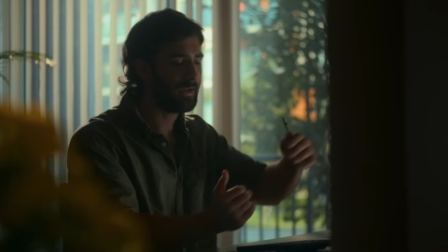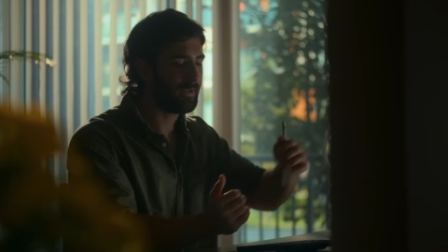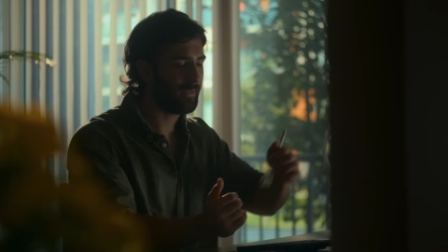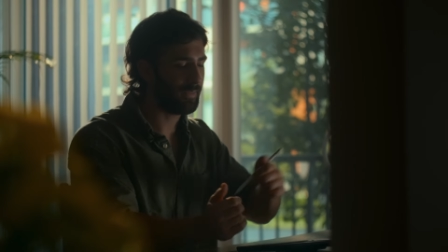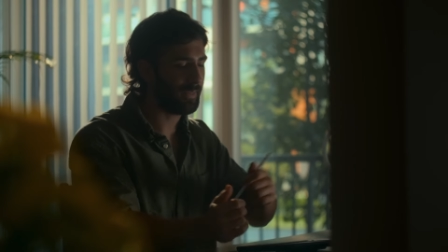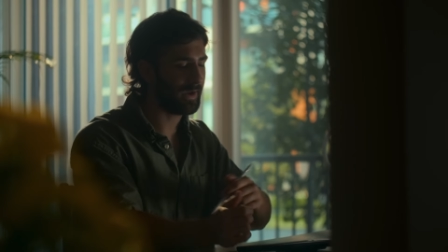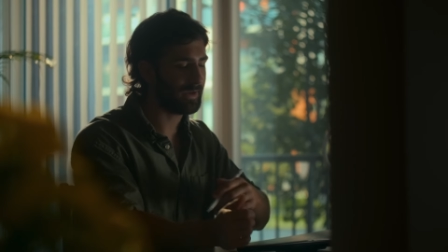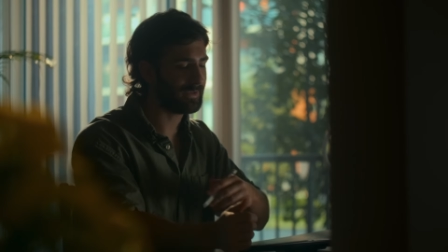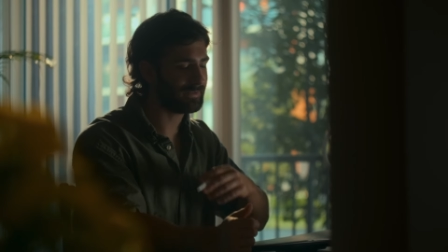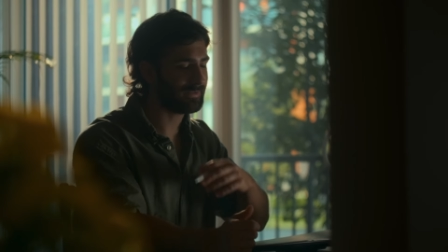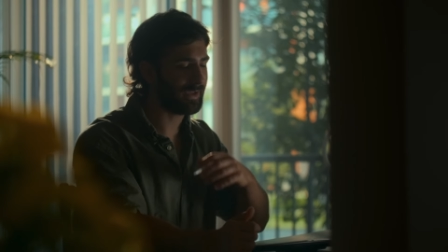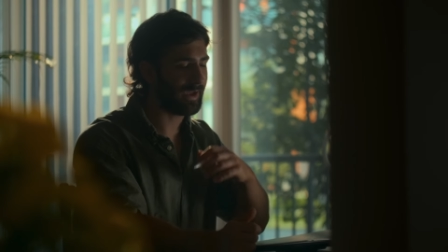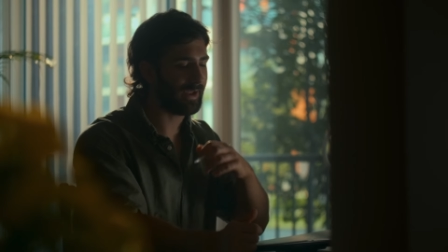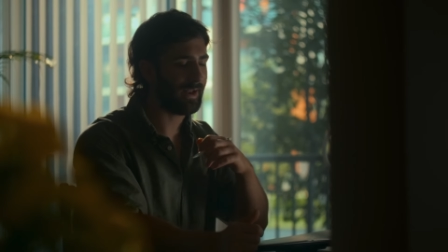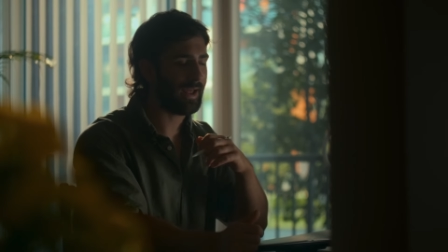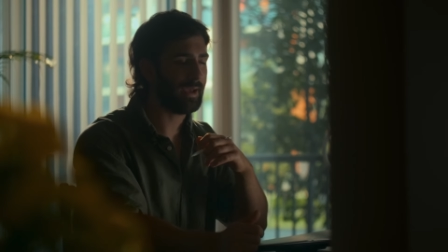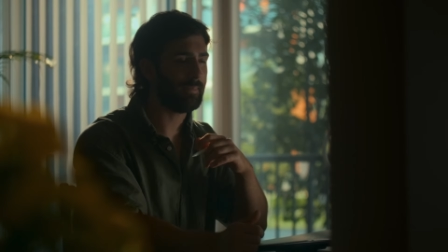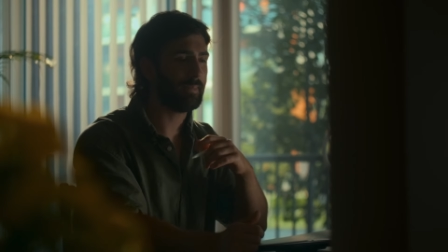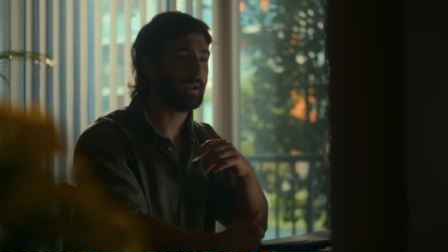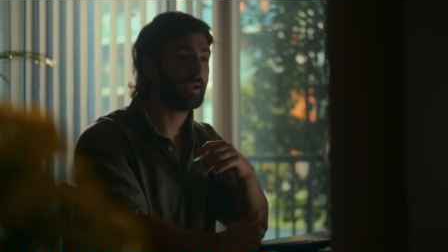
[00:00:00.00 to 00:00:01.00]
nice
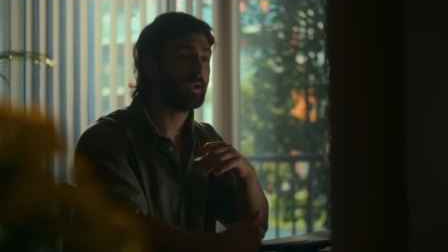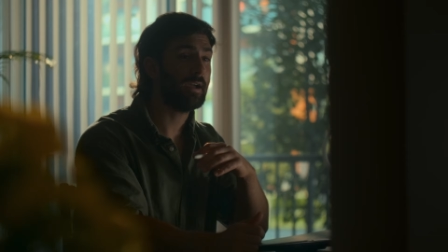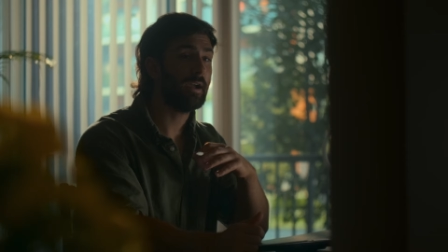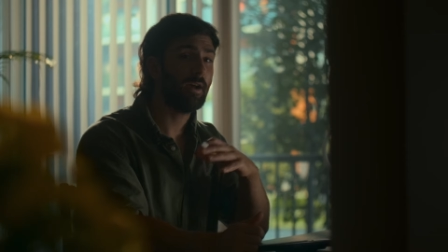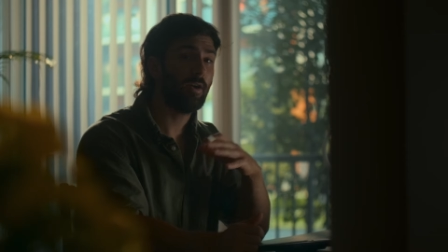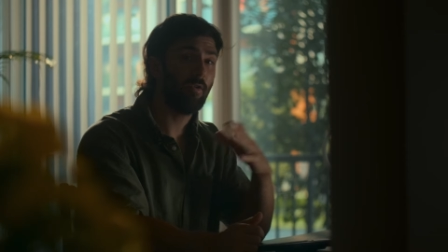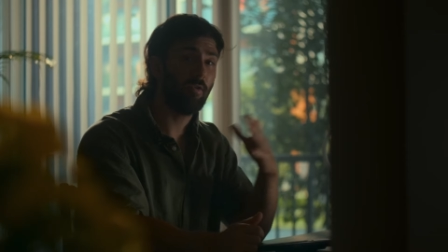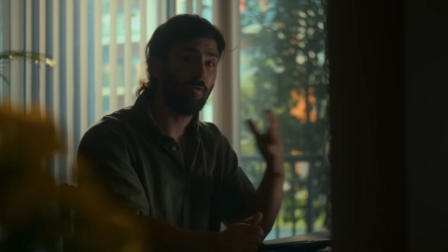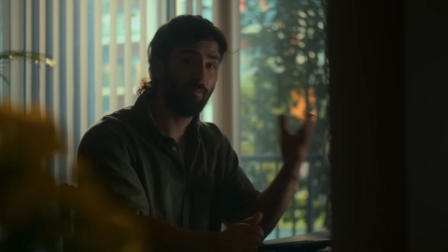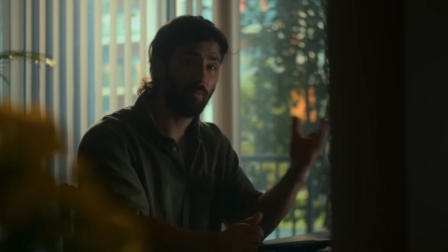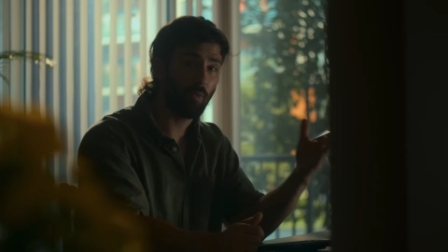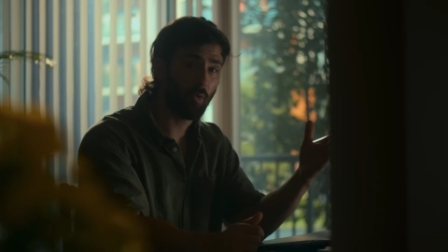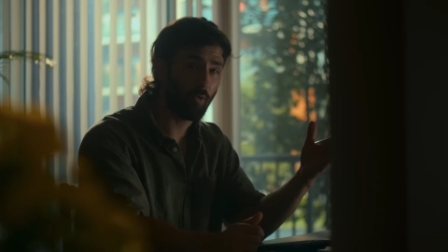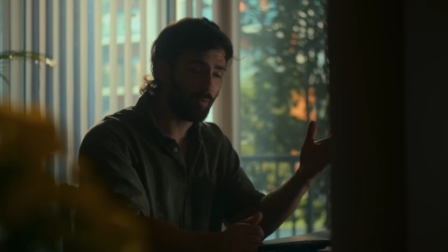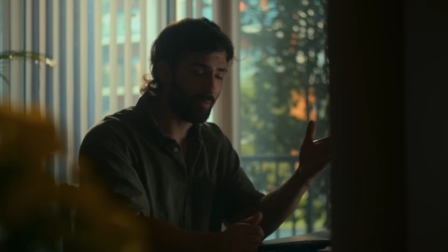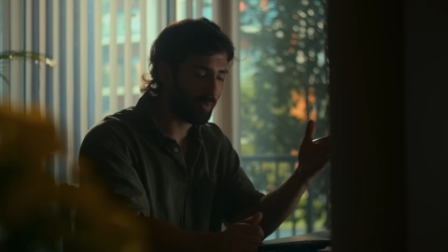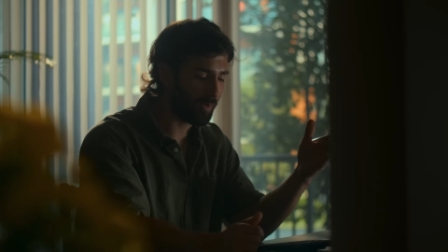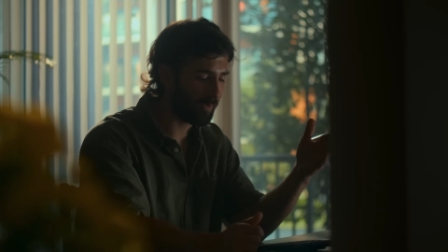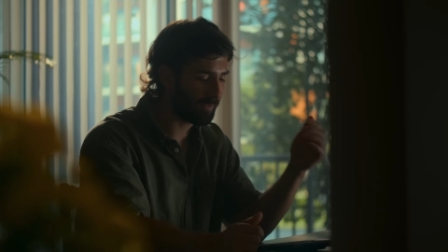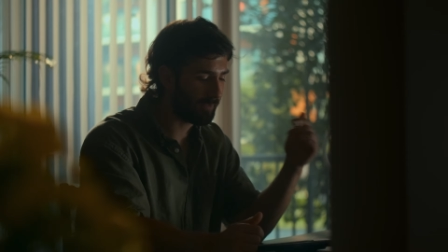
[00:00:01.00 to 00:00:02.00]
dynamic of
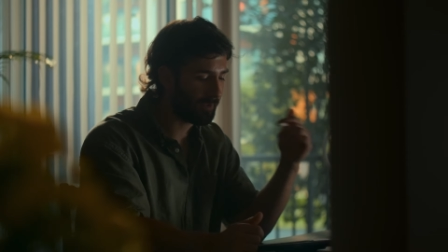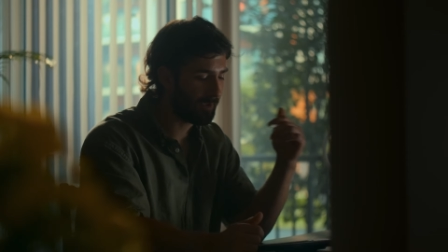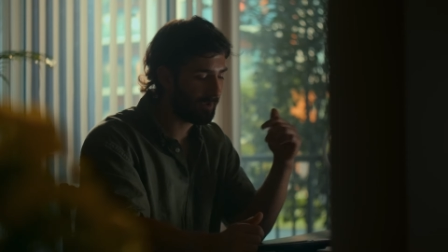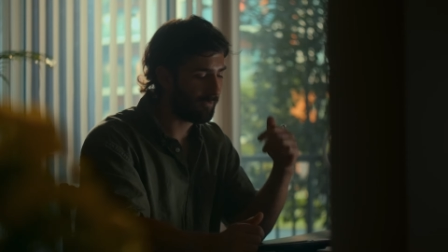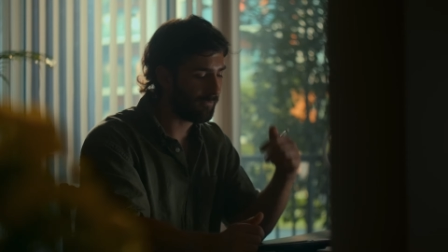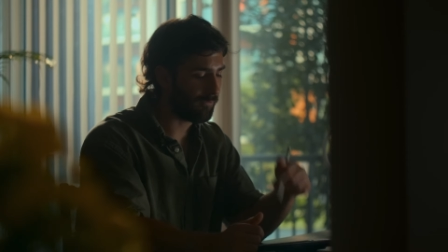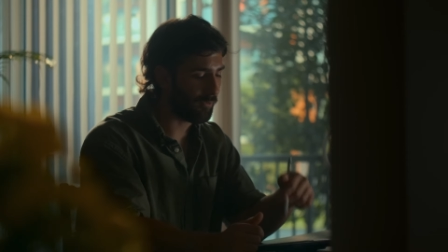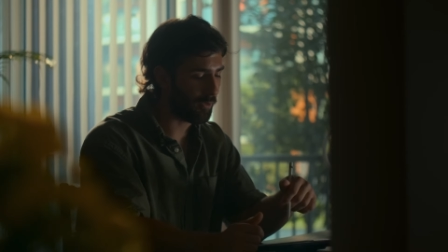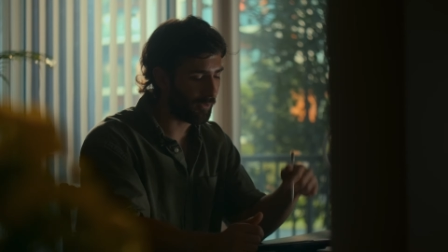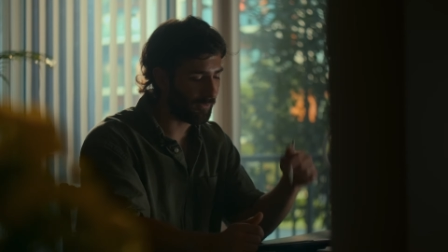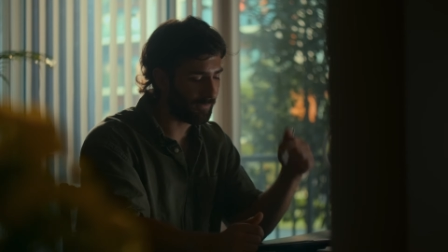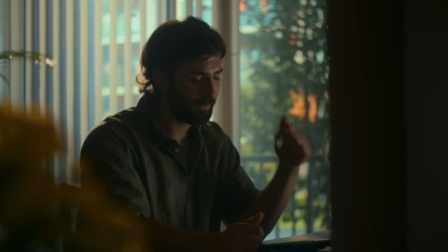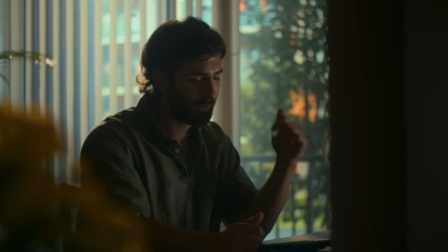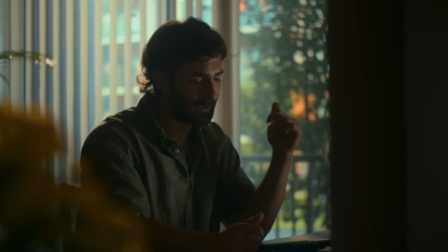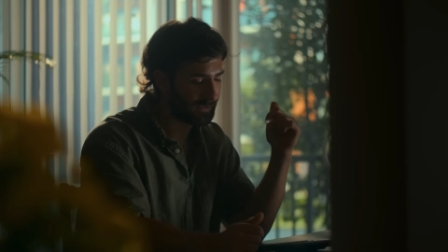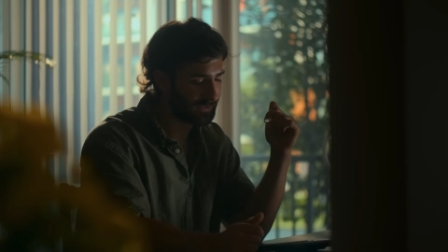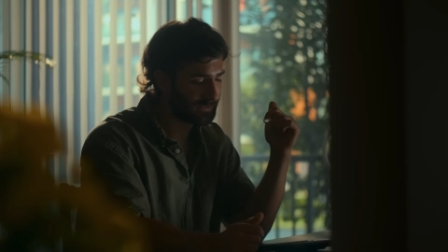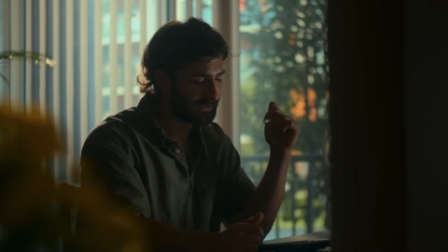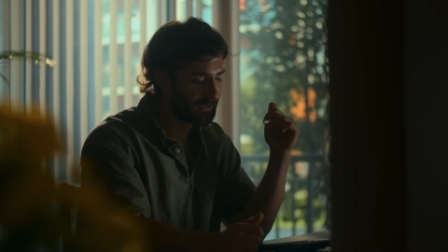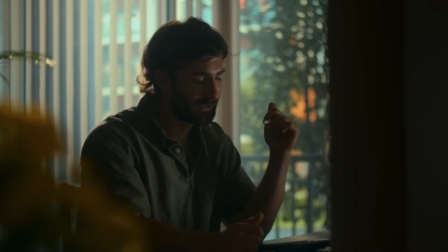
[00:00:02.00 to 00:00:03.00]
movement for
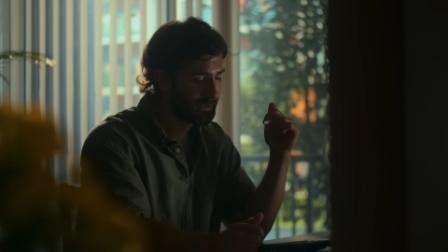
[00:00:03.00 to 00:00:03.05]
this